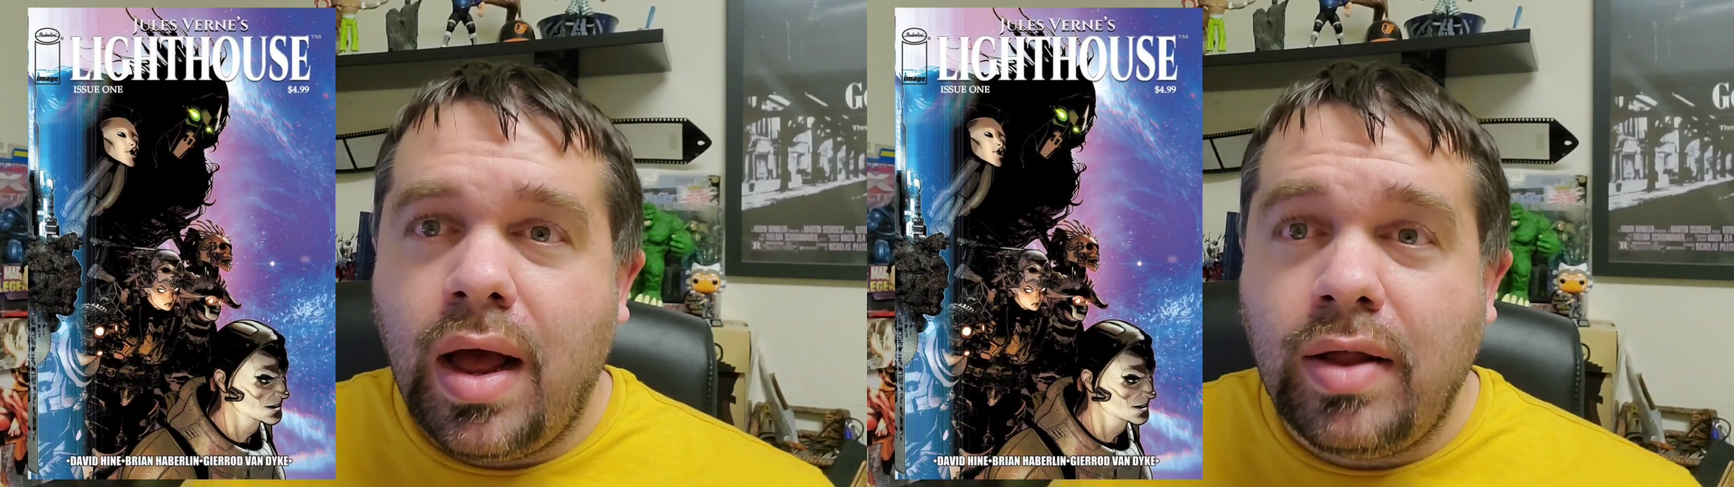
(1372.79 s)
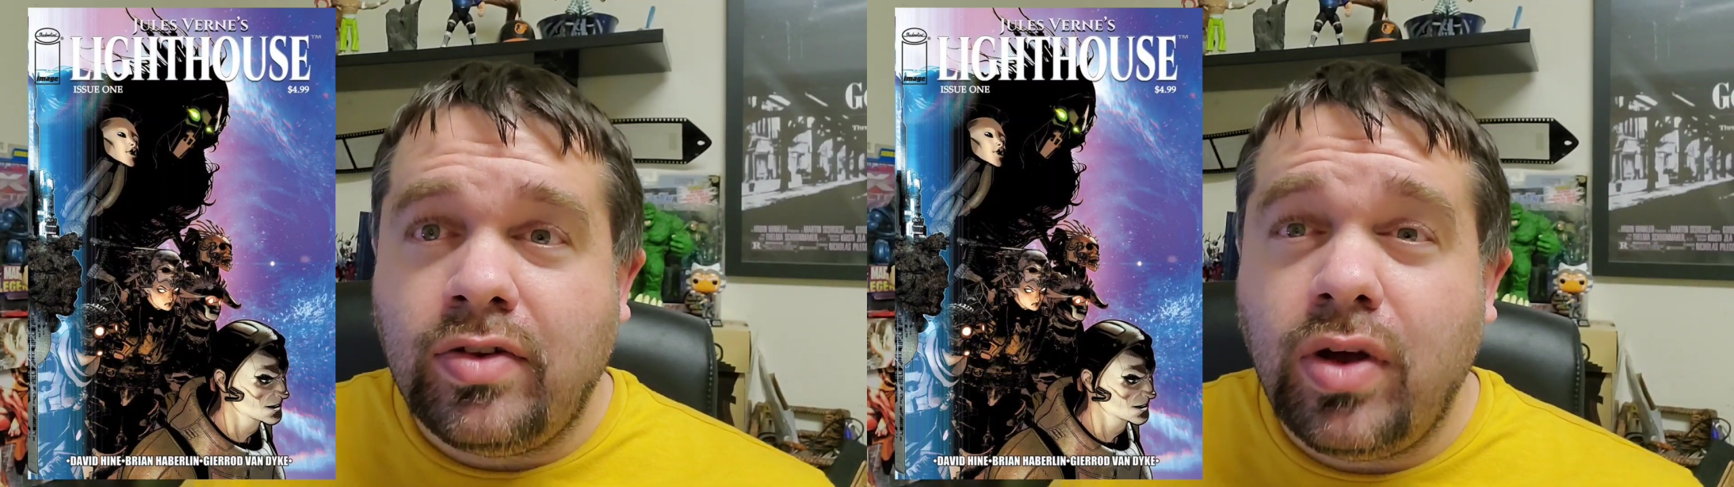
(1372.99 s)

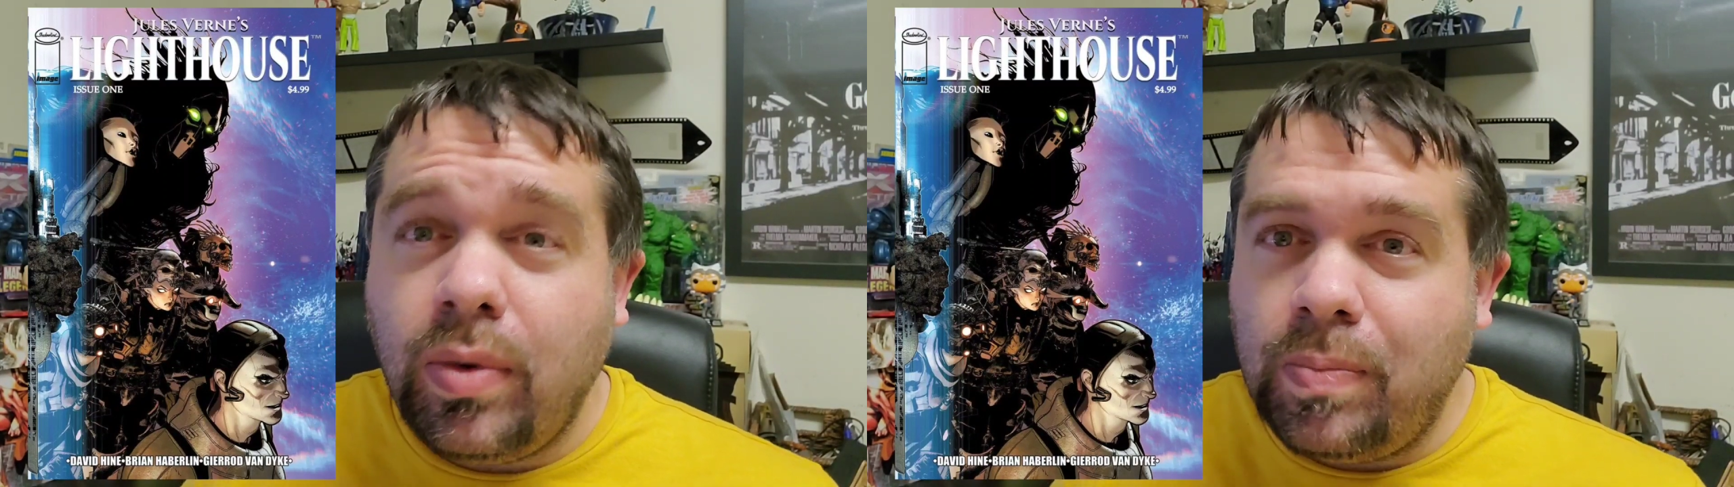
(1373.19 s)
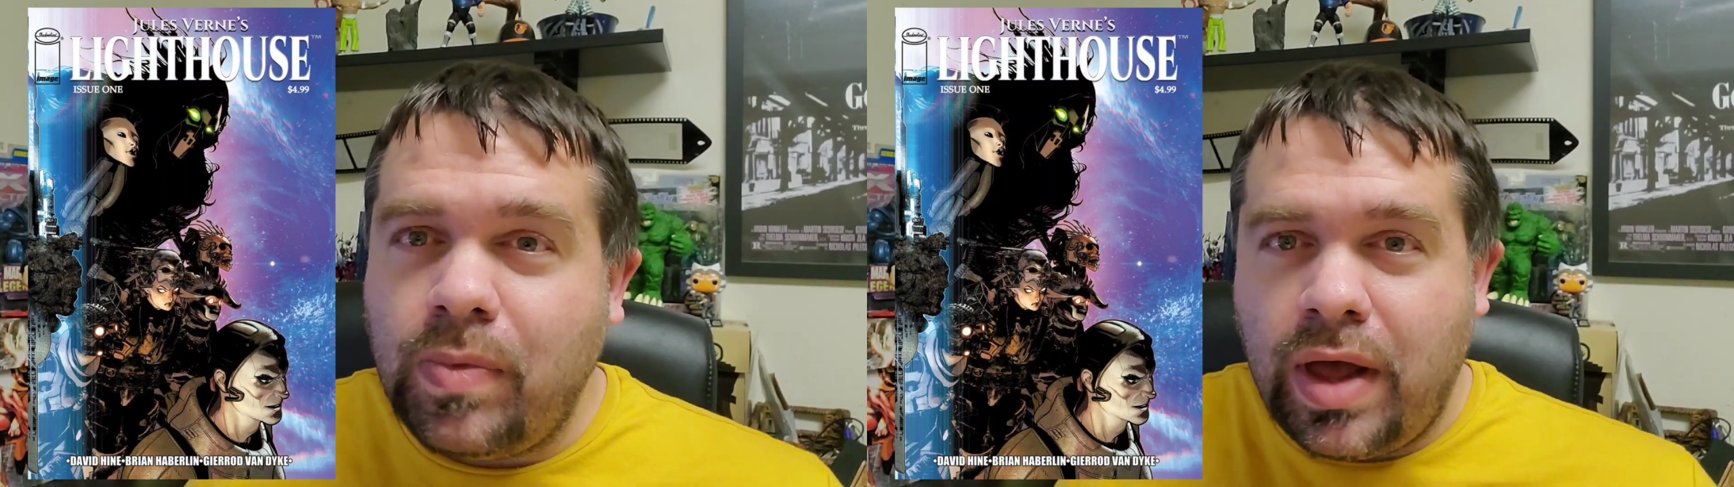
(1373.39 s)

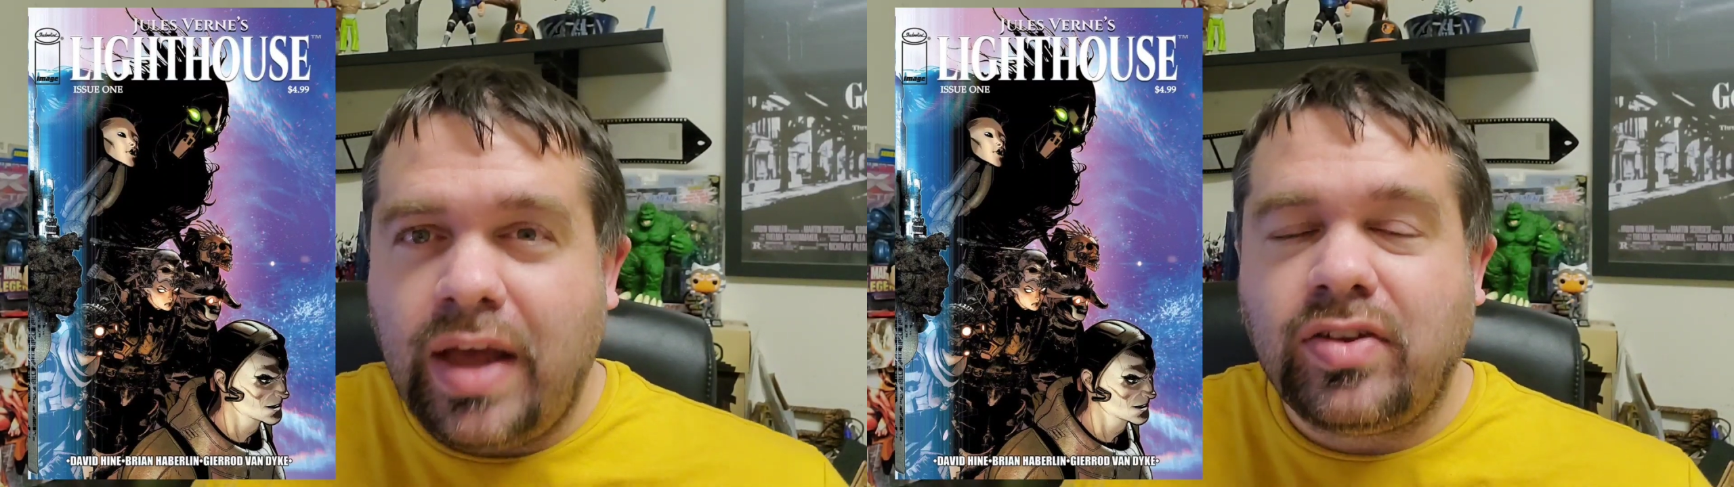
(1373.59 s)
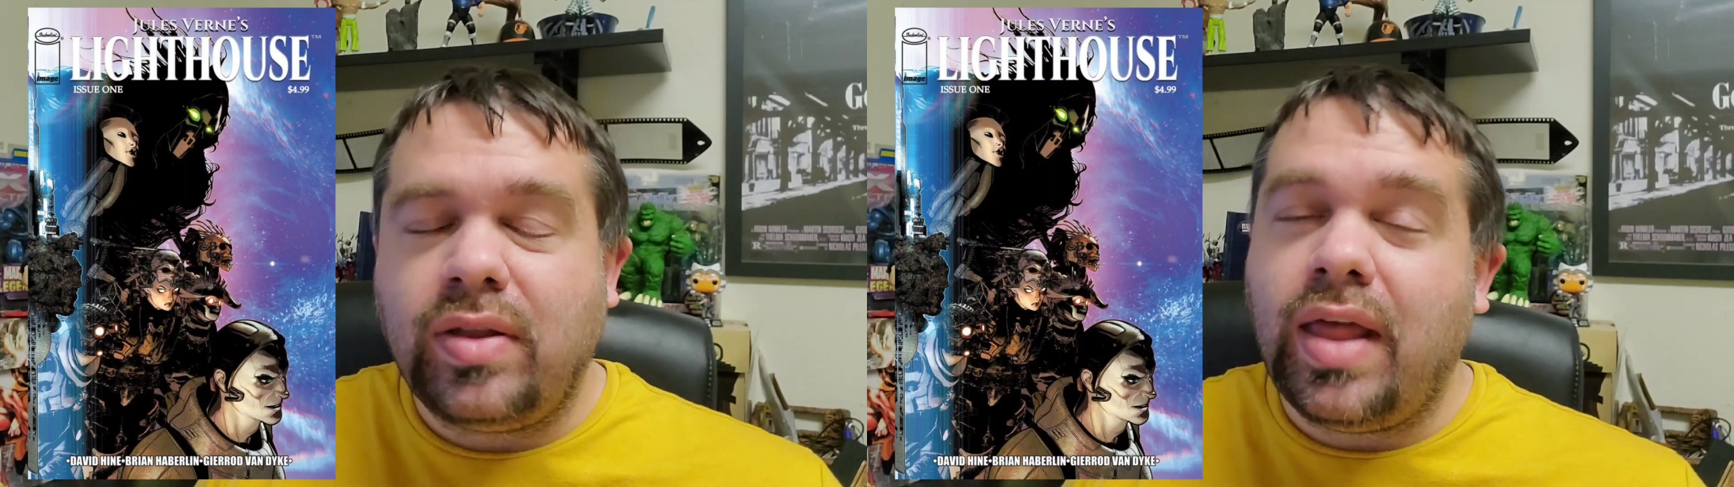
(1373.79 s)
So I
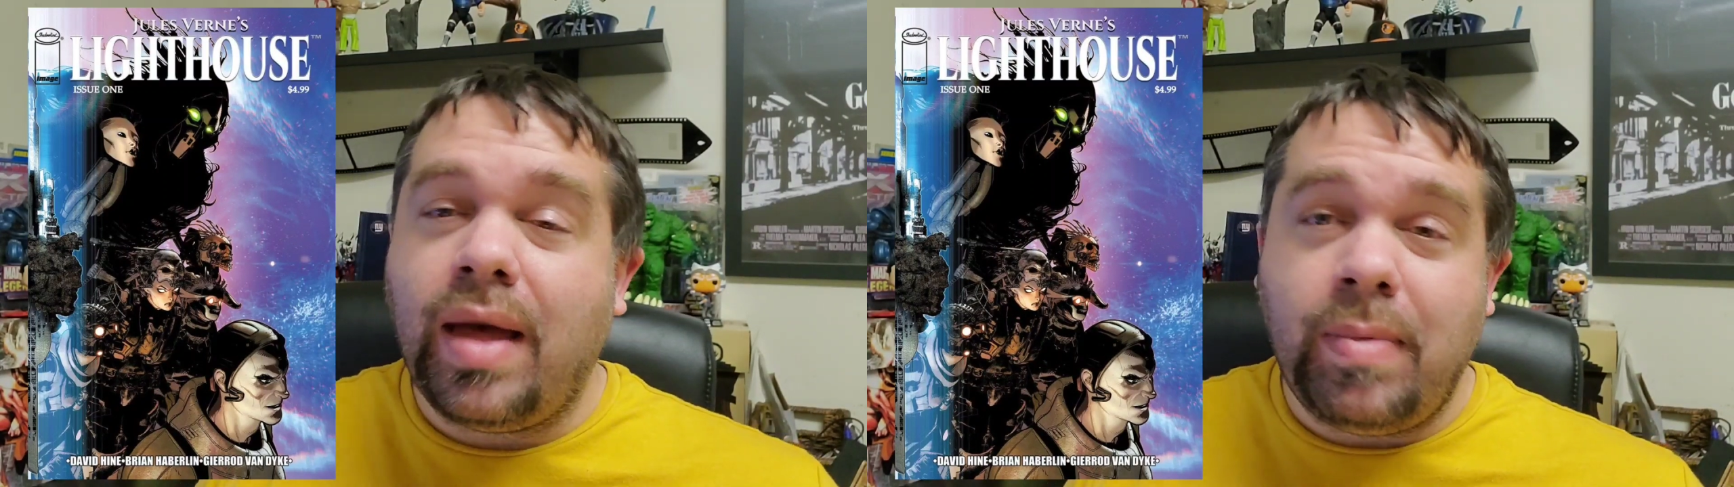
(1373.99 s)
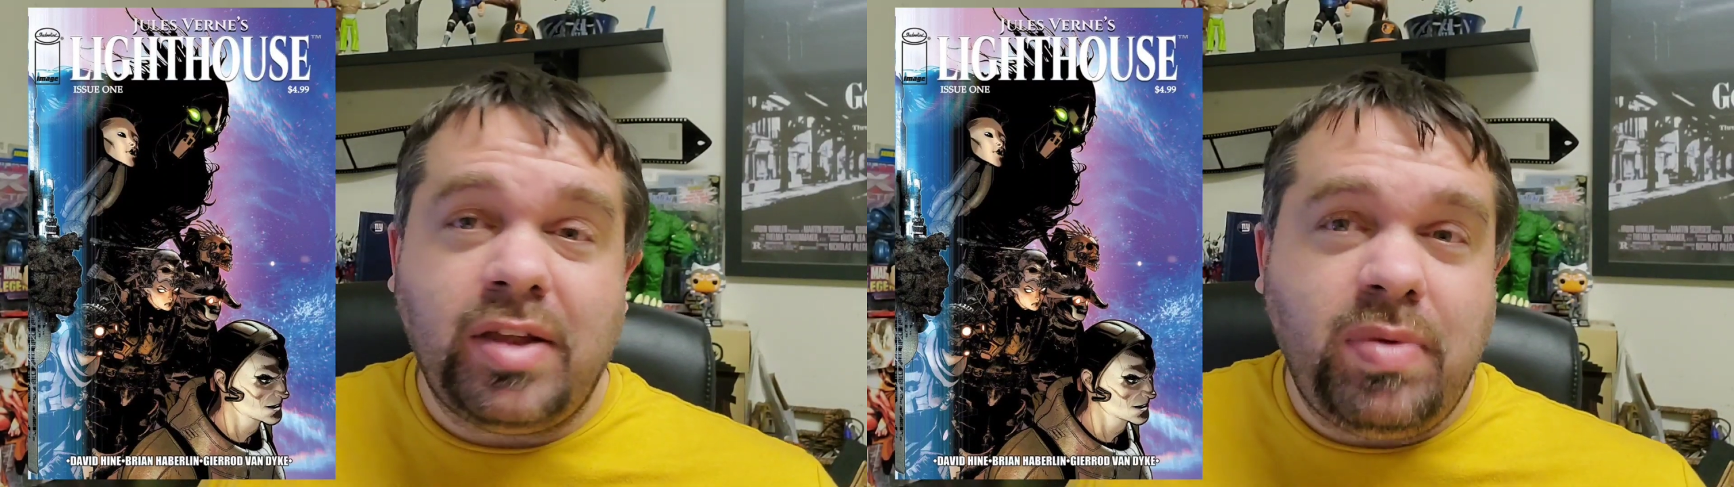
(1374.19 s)
guess that
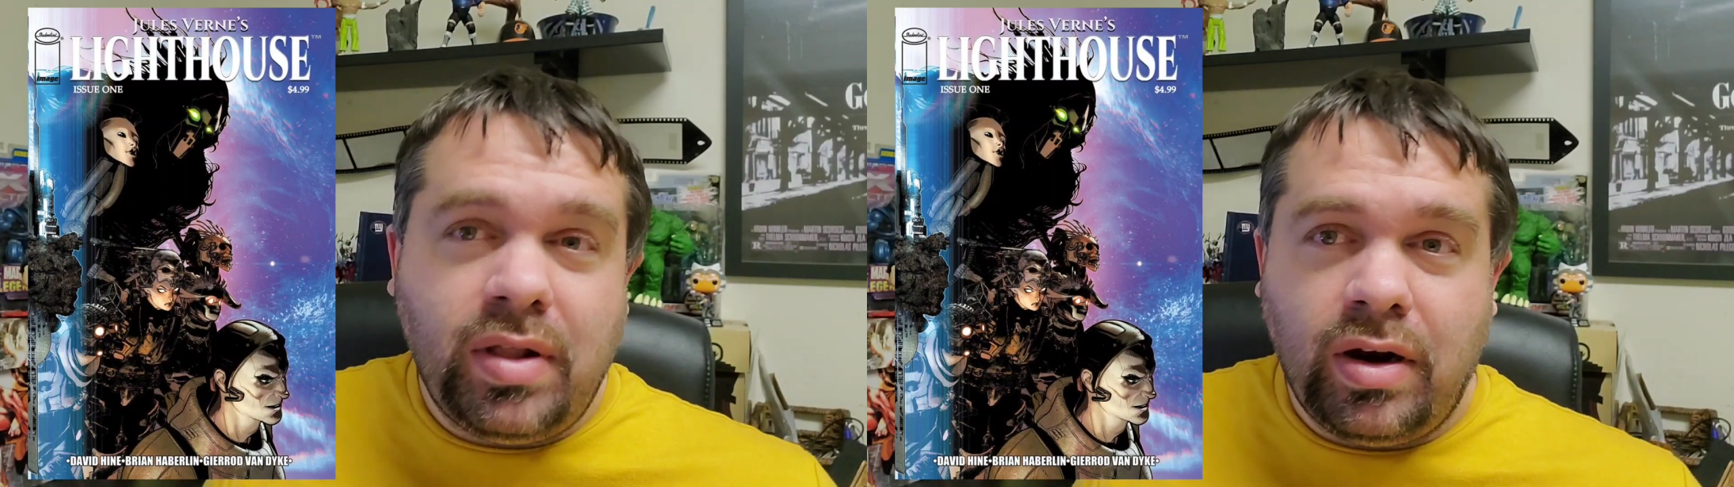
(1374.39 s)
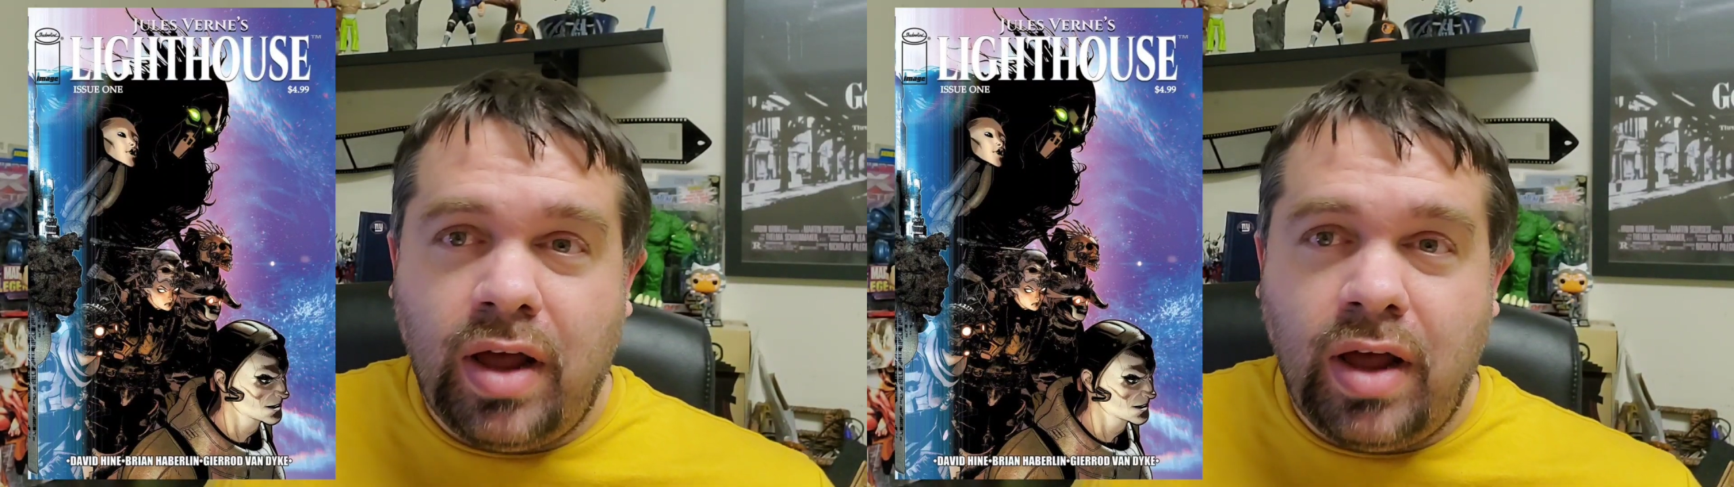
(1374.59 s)
makes me a little